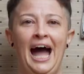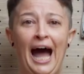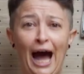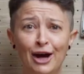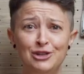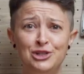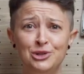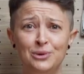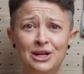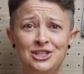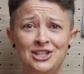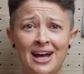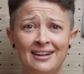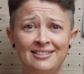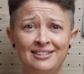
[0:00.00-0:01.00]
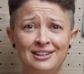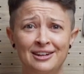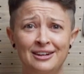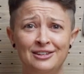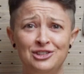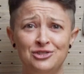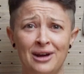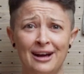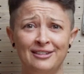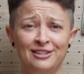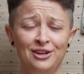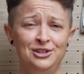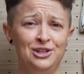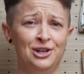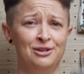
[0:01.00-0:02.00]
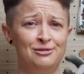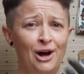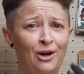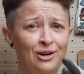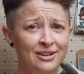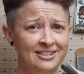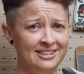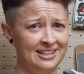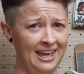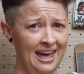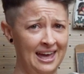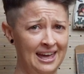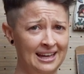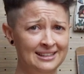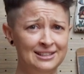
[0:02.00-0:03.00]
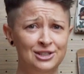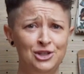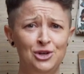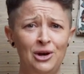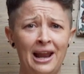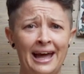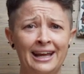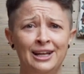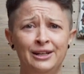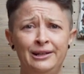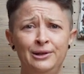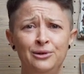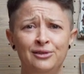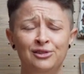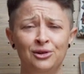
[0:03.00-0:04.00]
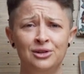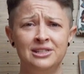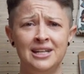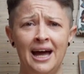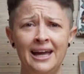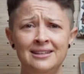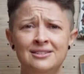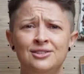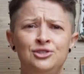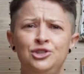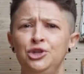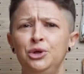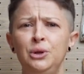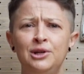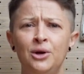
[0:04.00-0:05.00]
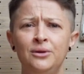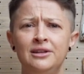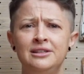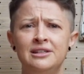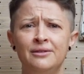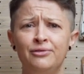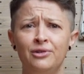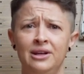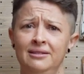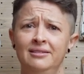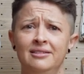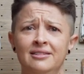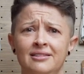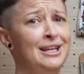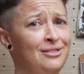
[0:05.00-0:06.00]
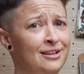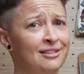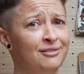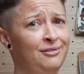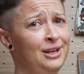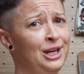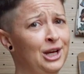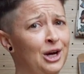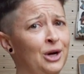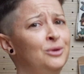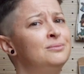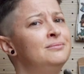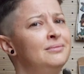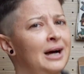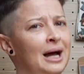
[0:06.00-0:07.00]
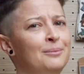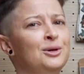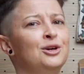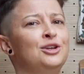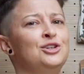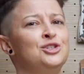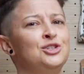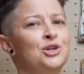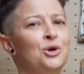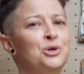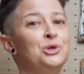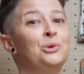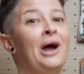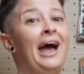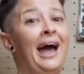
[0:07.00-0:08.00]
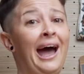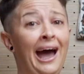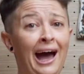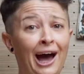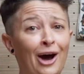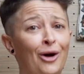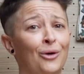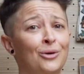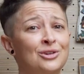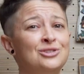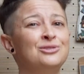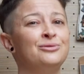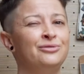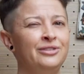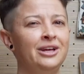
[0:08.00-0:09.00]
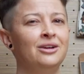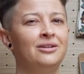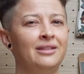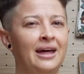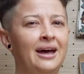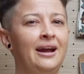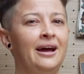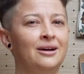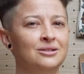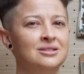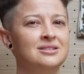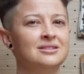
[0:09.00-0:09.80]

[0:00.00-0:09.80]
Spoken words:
How to adjust the trucks on your roller skate. Do you like it loose or tight? Do you know the difference? In this video, I'm going to show you how to figure that out.